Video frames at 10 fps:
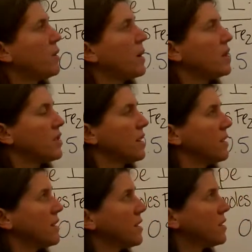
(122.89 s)
equation.
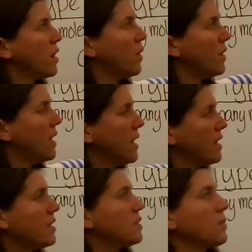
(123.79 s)
So
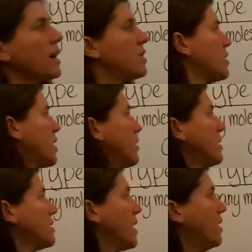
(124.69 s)
this ratio
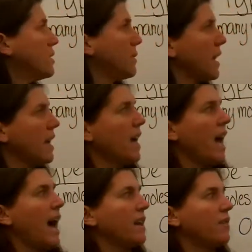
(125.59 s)
that tells me
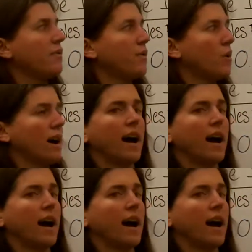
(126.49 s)
I need 4